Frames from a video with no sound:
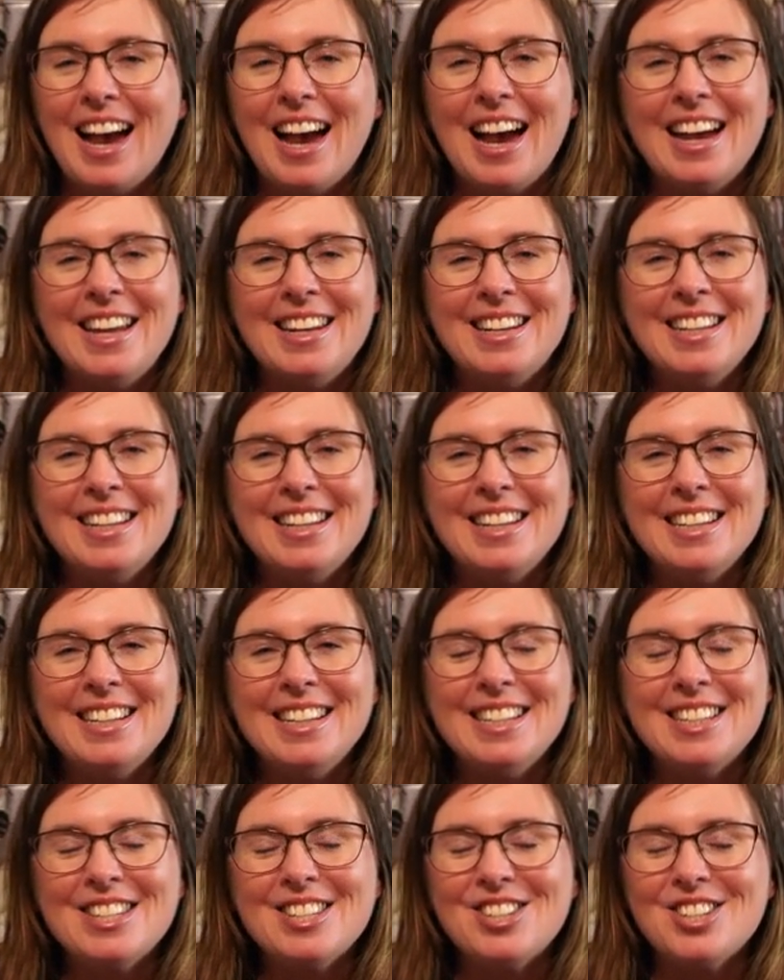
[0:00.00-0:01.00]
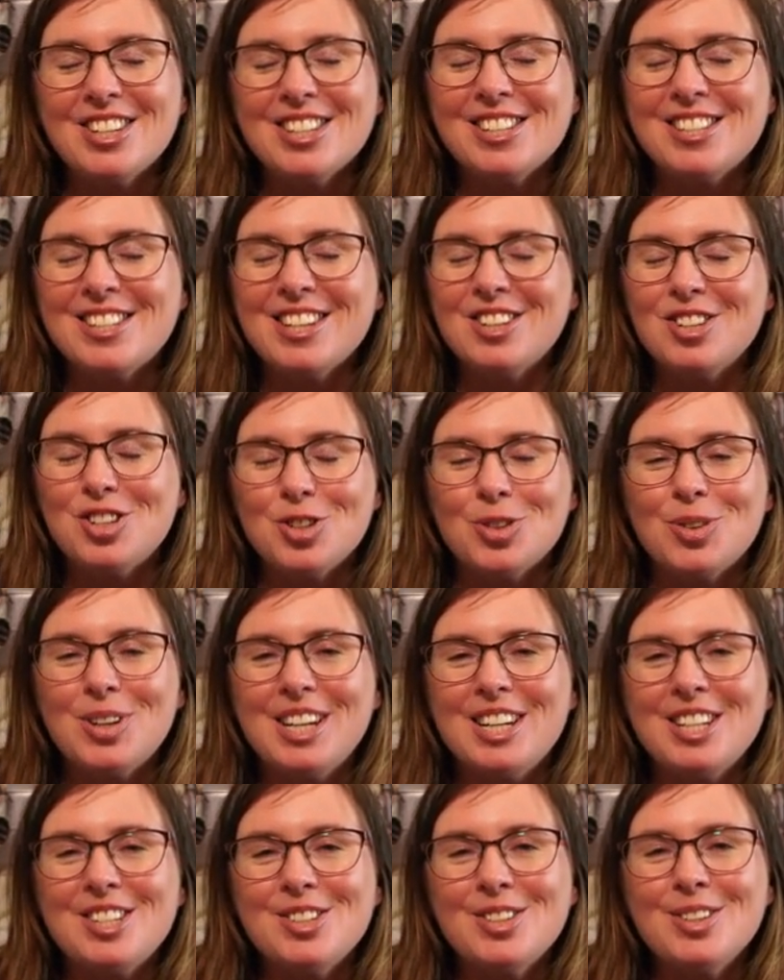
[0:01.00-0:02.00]
And it's just a
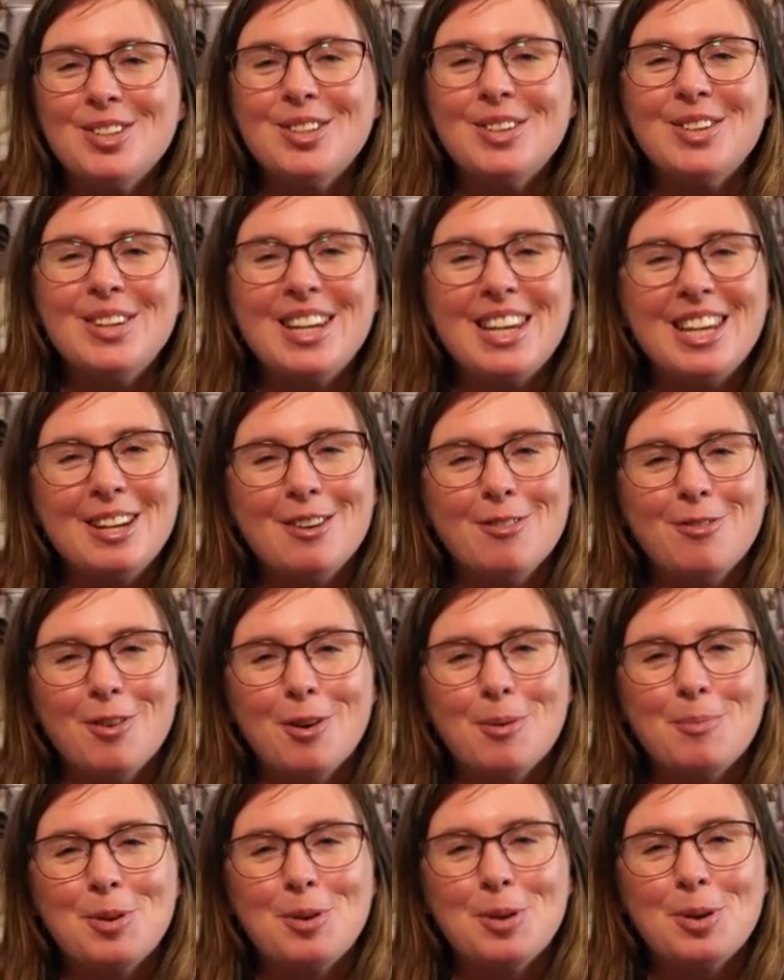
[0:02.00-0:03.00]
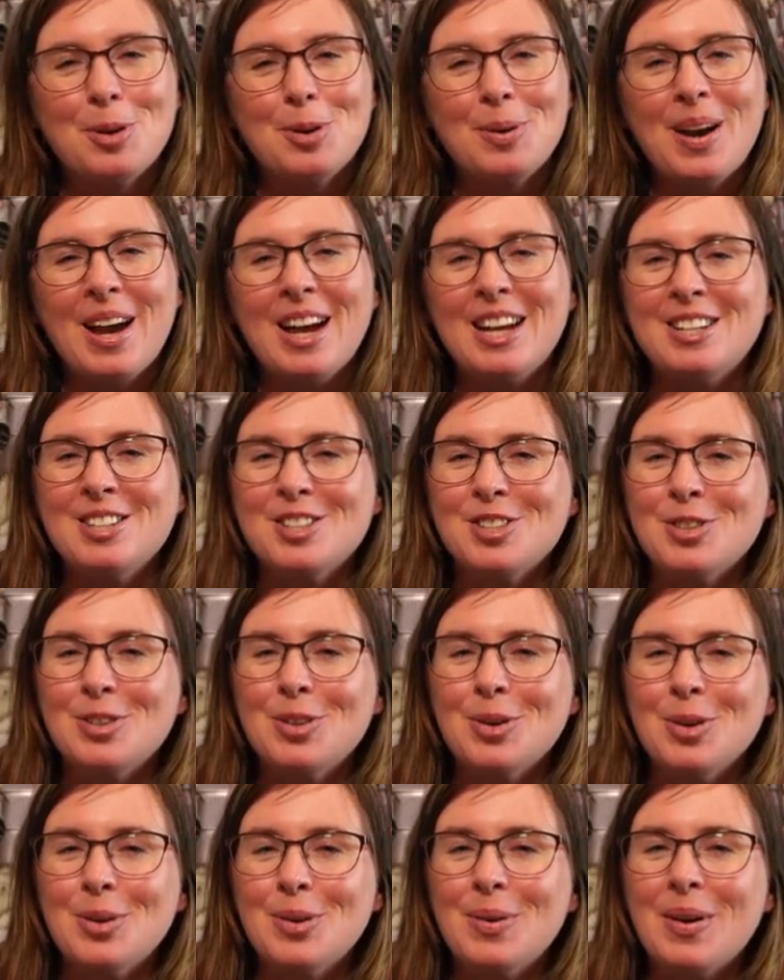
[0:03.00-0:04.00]
joy to hear from you and
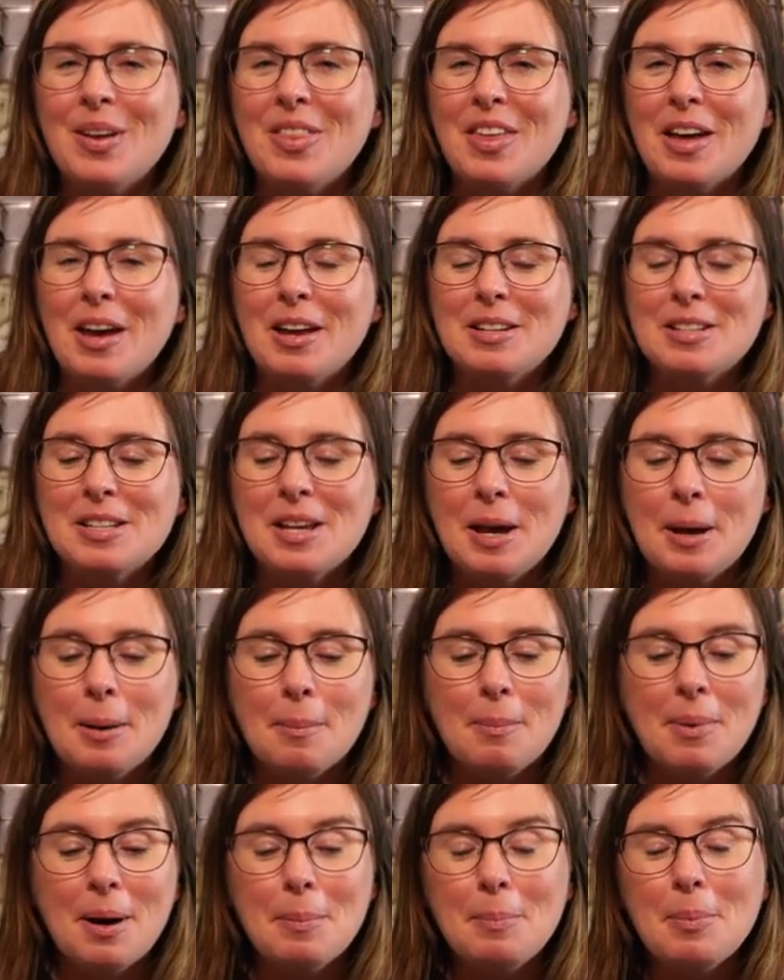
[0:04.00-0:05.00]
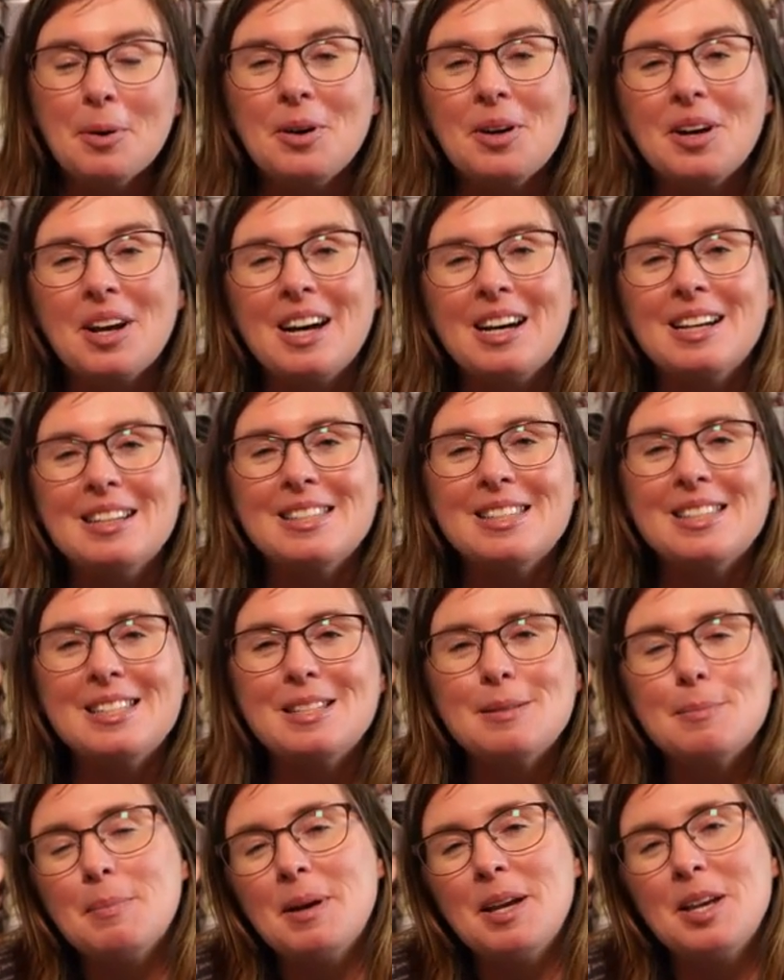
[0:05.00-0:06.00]
know that my
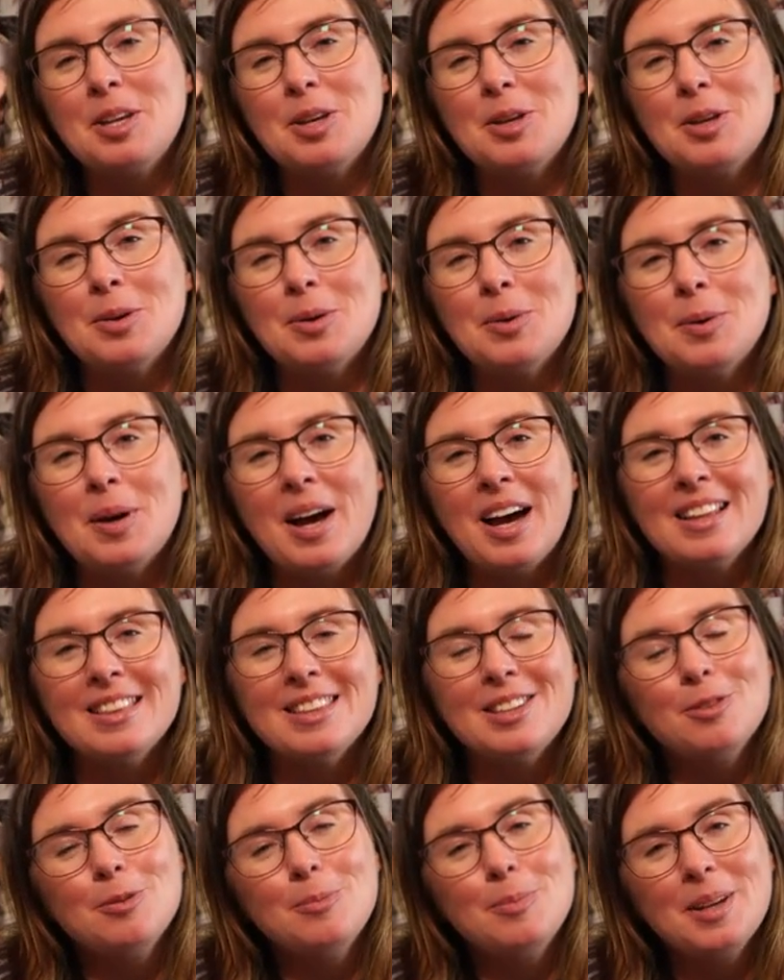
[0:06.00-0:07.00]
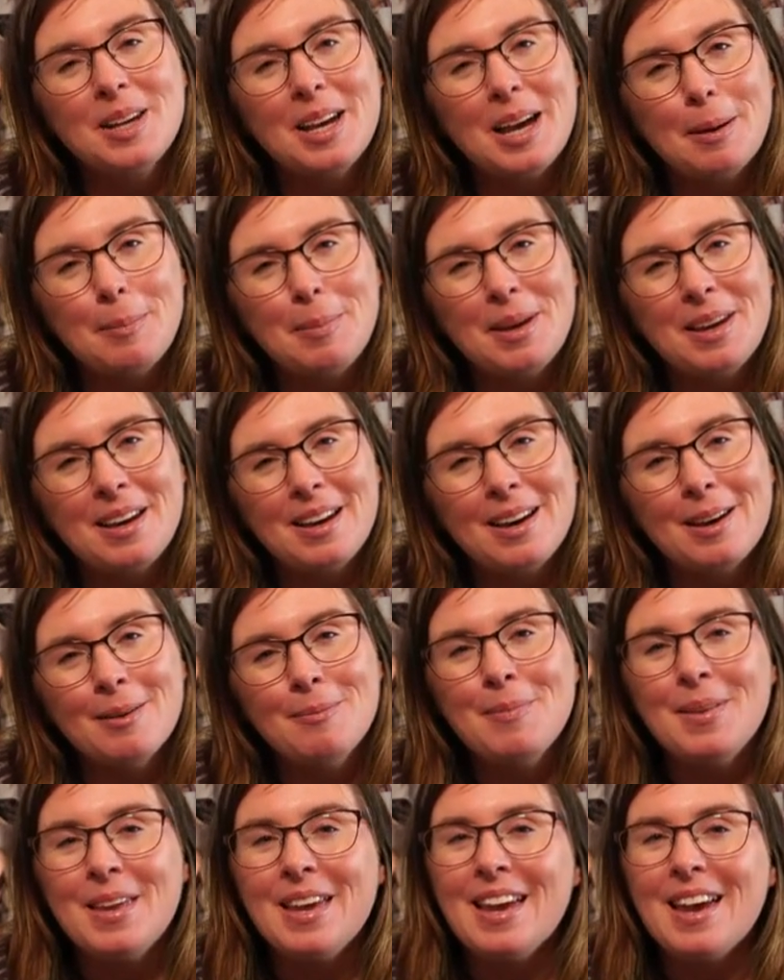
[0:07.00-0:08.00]
podcasts make you a little bit happier
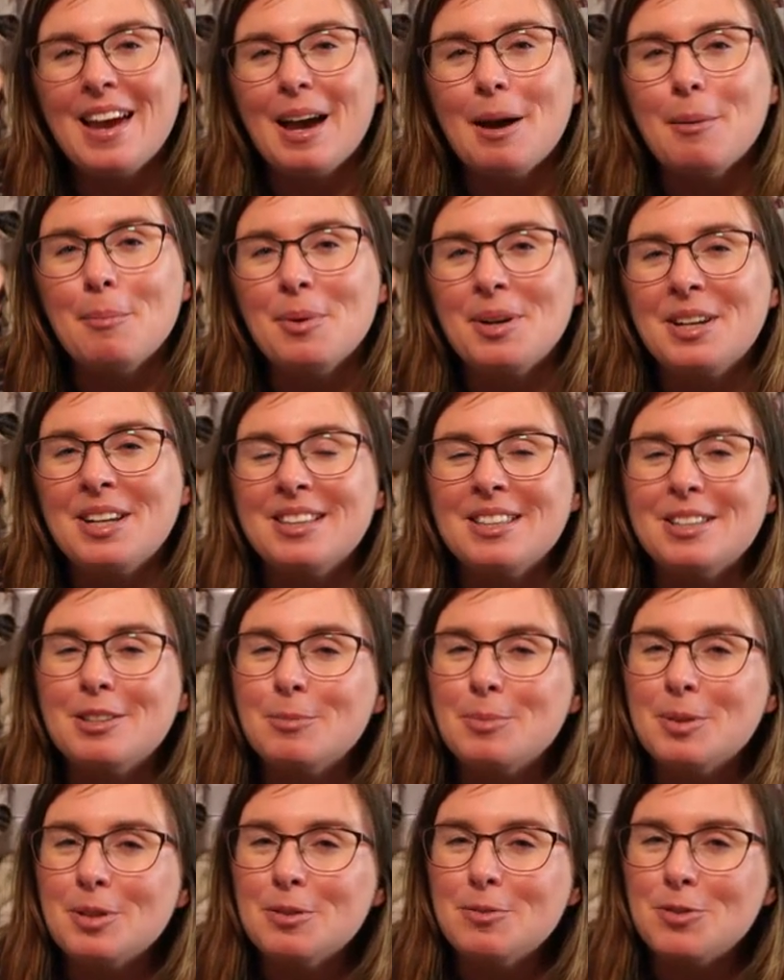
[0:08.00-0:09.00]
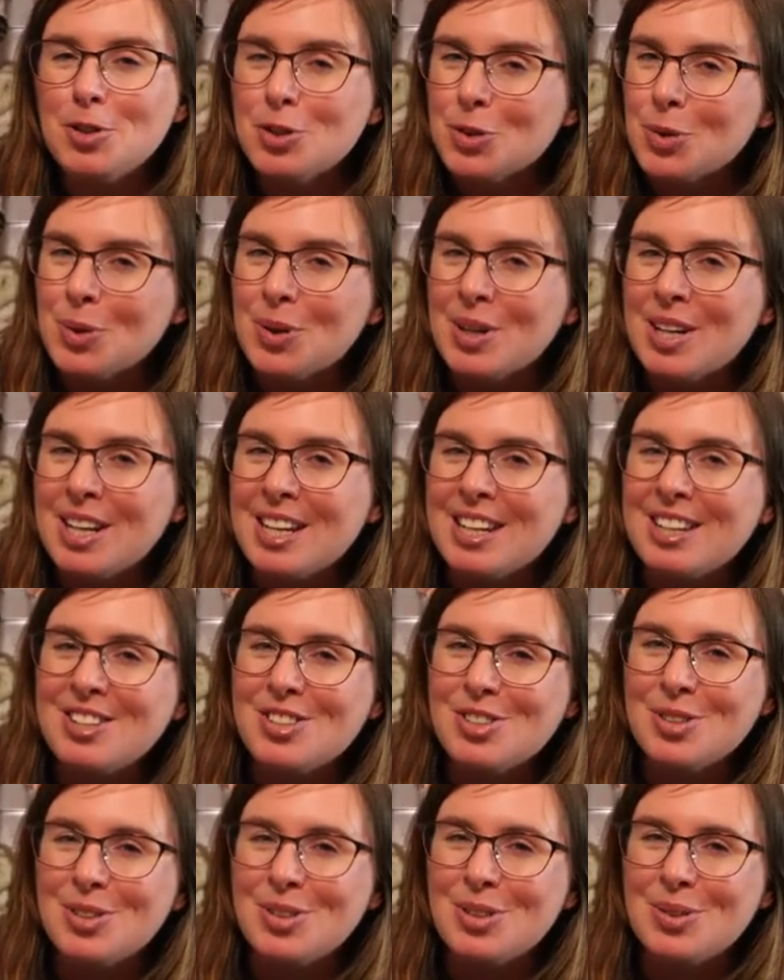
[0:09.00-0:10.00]
and bring a little bit of joy
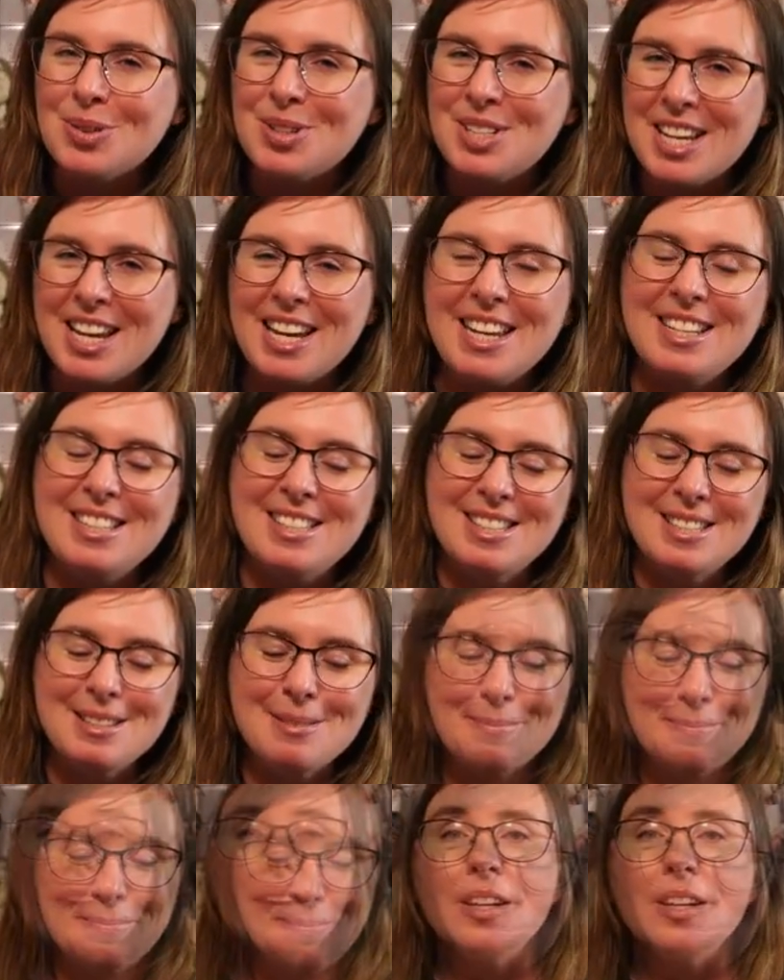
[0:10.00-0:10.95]
to your days.